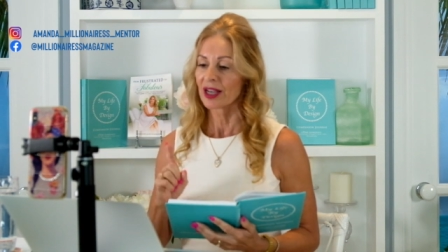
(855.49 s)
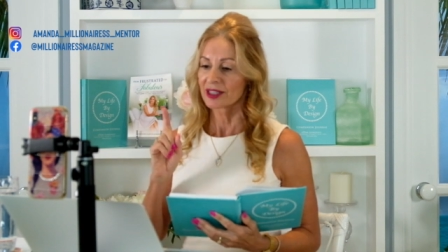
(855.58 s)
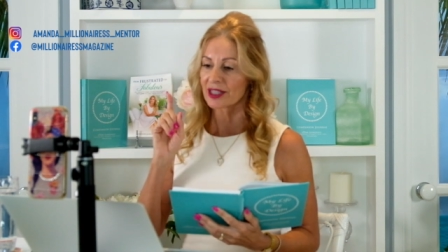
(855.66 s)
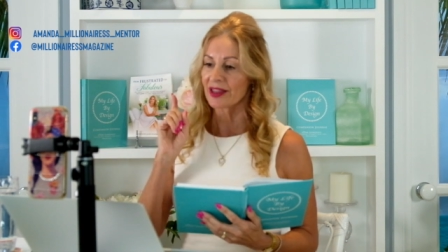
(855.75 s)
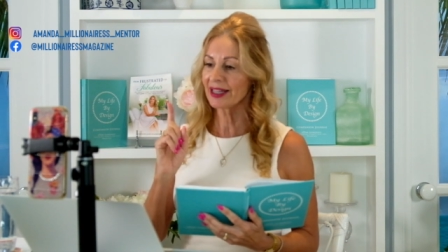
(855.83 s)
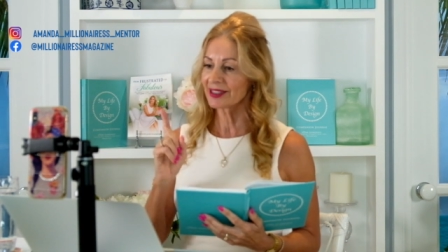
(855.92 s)

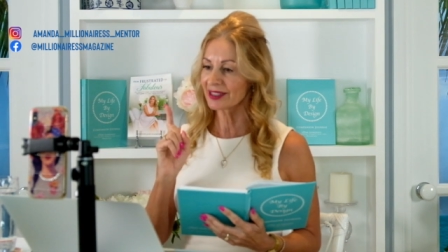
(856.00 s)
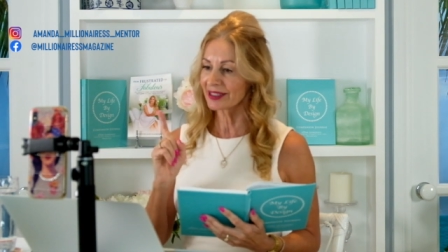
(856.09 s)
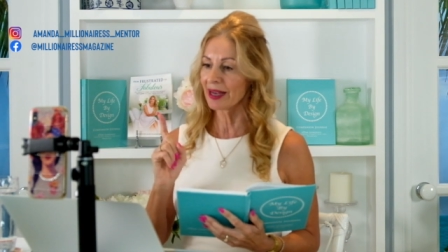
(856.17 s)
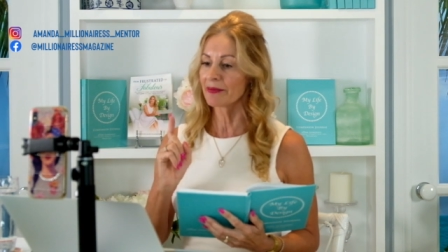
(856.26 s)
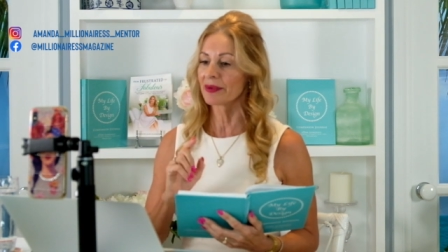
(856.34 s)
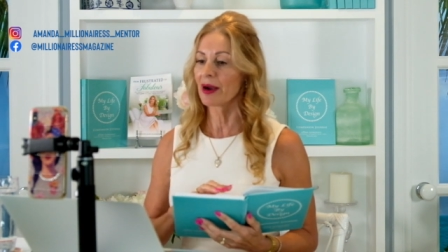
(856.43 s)
So that's
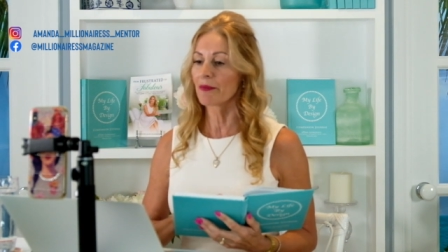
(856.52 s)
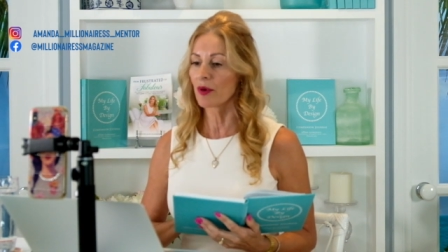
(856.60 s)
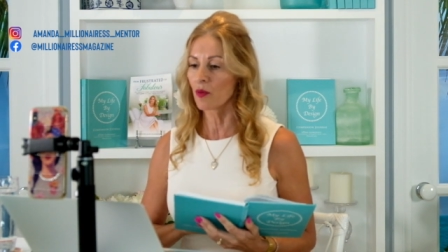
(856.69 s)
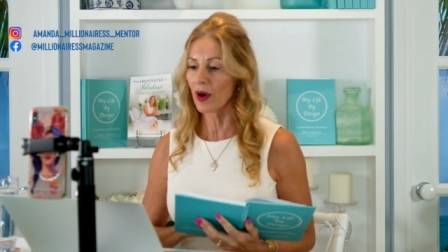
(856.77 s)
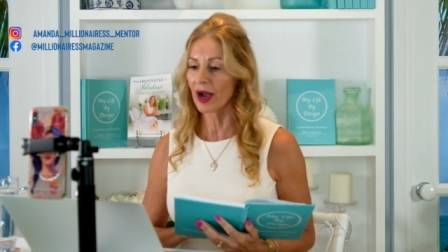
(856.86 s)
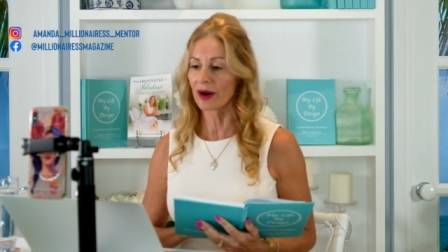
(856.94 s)
step number
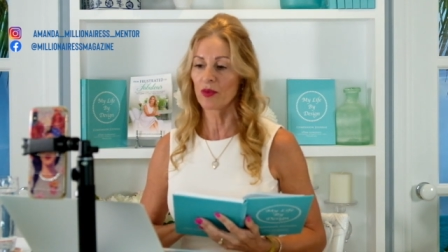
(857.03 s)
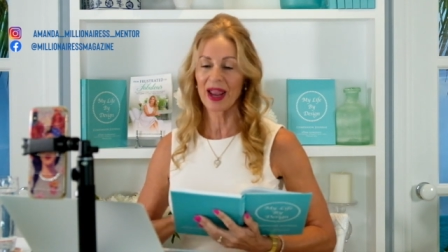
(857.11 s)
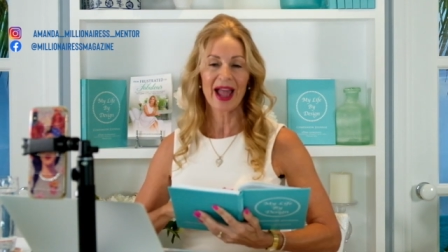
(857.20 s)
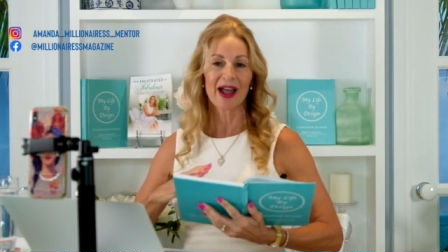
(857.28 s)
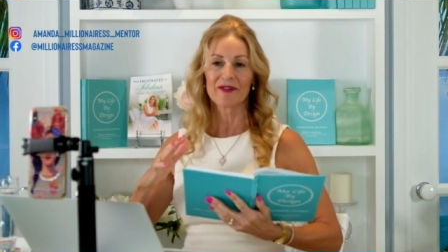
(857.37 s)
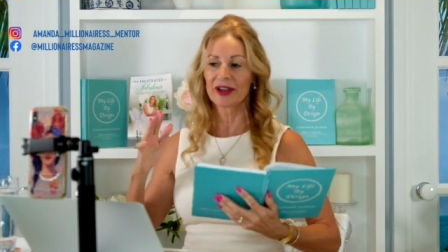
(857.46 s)
one. We
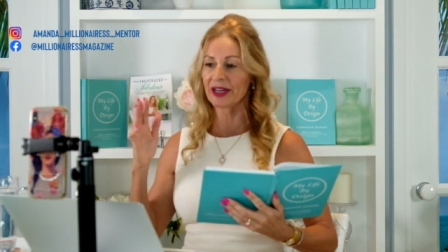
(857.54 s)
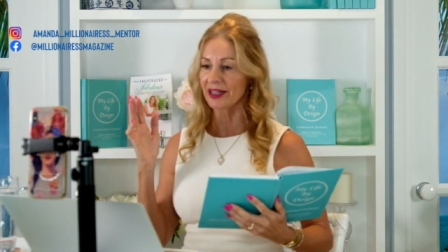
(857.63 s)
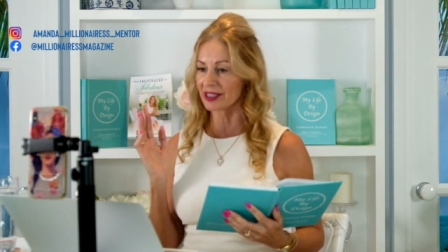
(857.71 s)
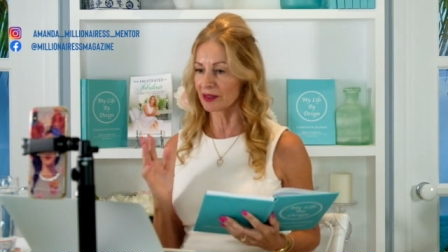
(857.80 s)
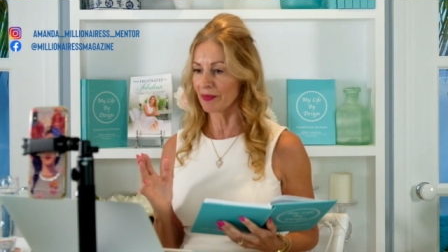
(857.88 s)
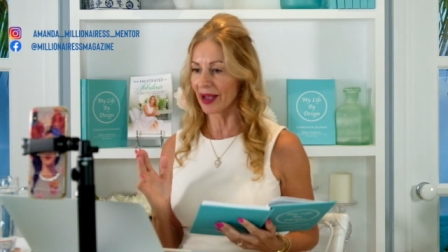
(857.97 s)
have it
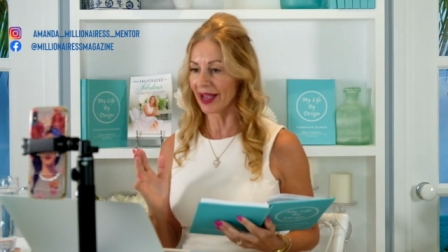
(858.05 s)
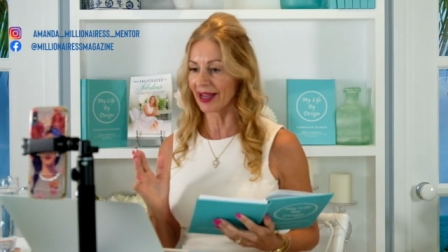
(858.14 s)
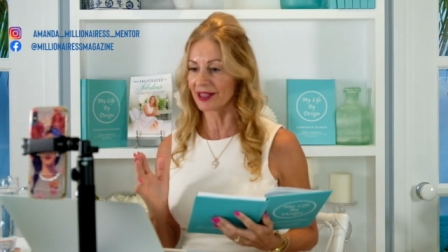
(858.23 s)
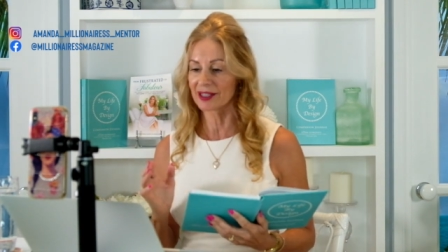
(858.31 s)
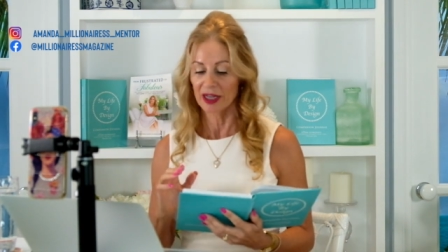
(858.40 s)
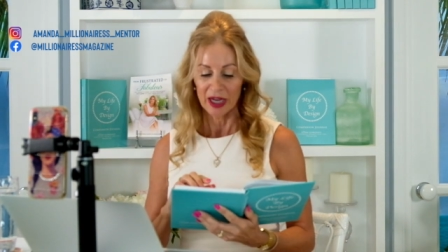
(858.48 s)
in
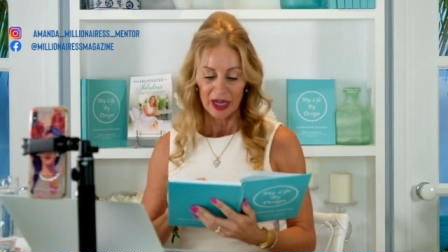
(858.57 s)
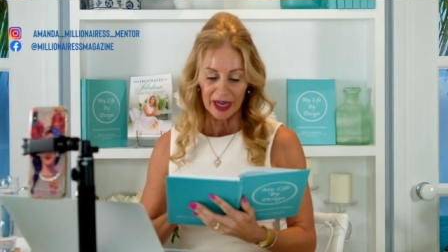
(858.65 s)
spades.